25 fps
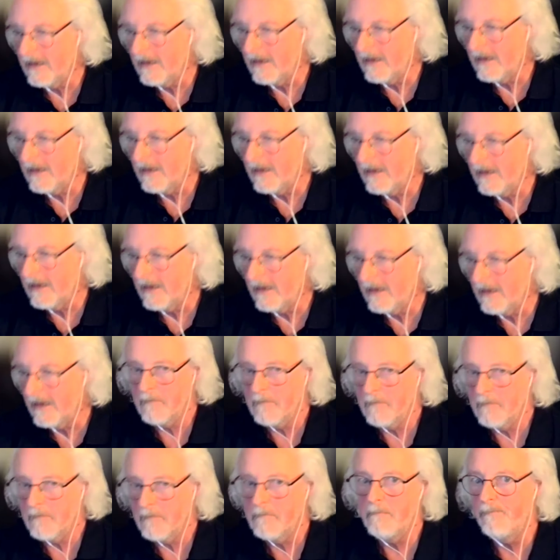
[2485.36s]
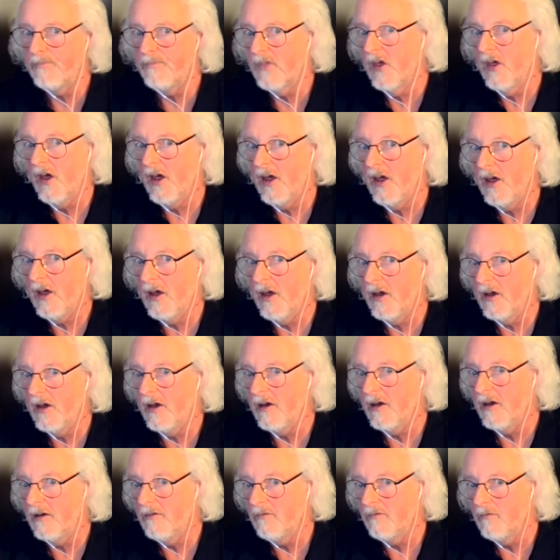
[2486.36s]
Um,
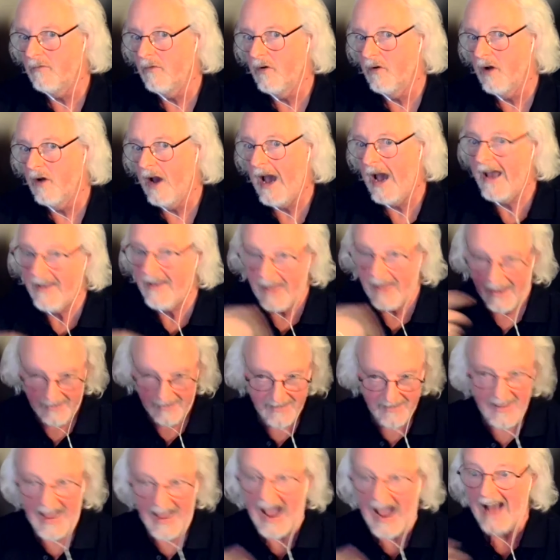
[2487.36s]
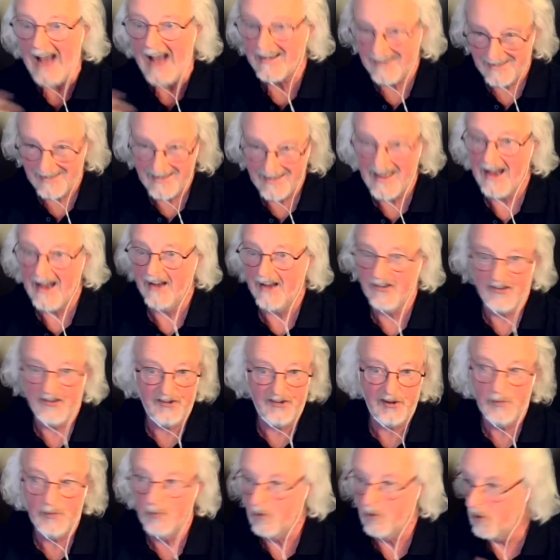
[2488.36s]
uh, and then adding that
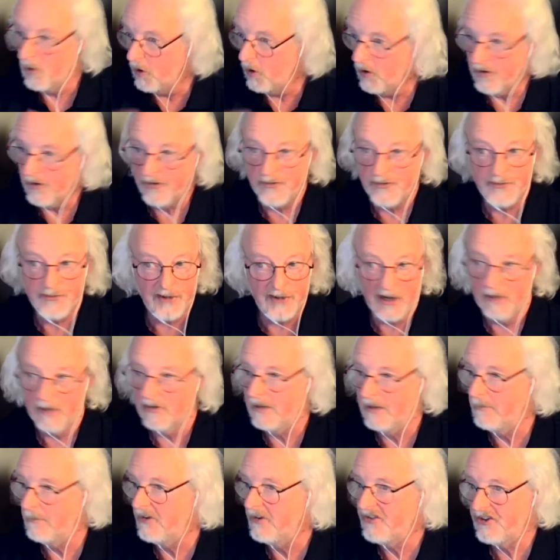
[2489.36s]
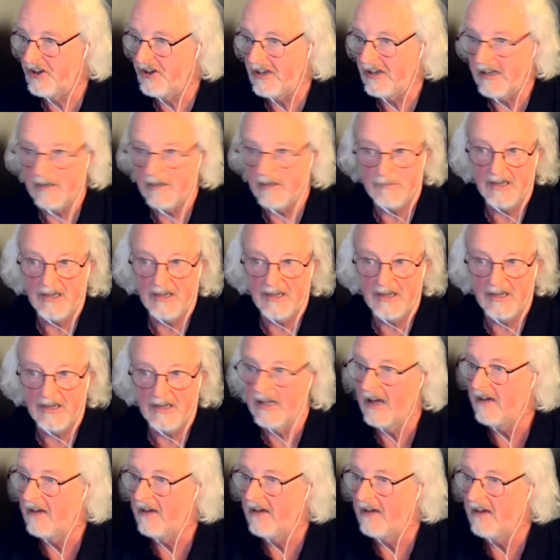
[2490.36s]
to other drone imagery I might
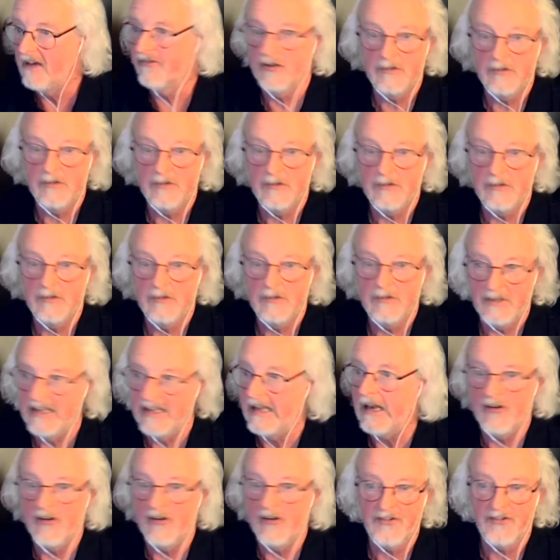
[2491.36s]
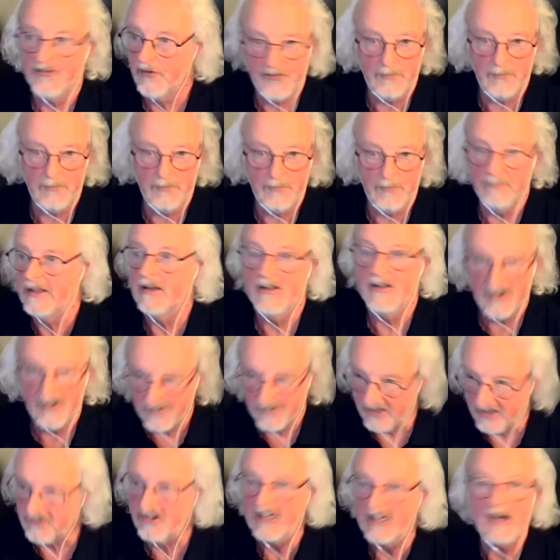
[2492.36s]
get from an Elios or something that
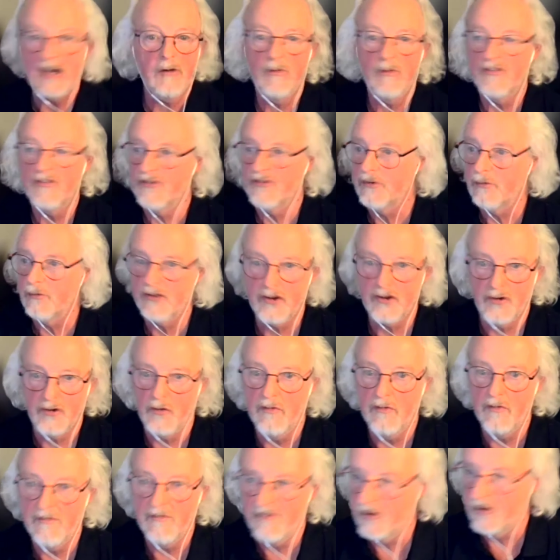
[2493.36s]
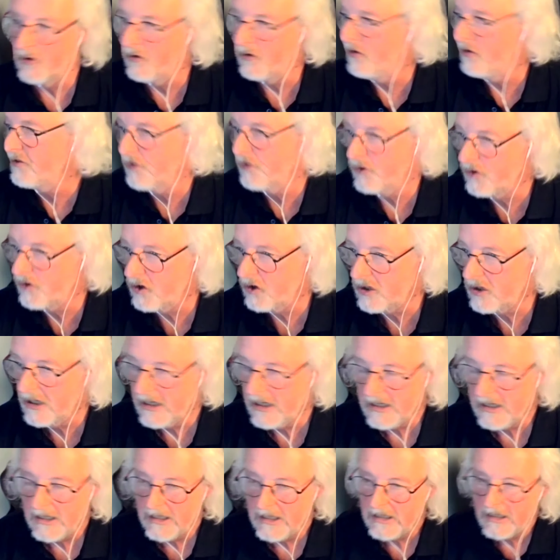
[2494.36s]
is actually going through a culvert or a tunnel,
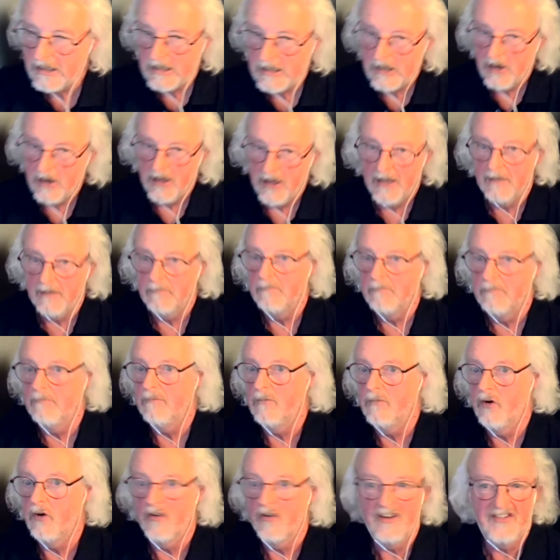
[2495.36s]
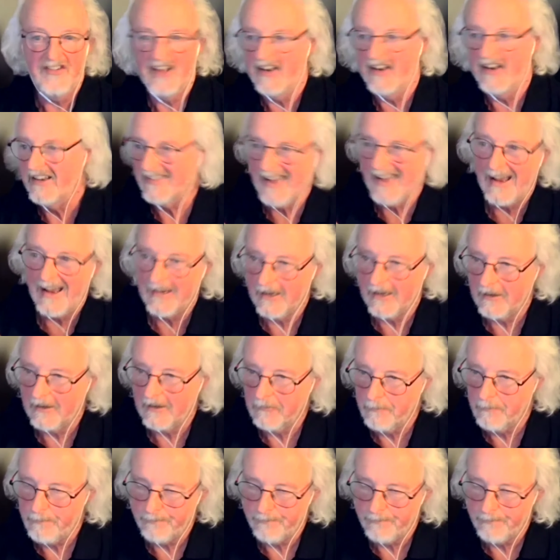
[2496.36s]
um, or inside a tank.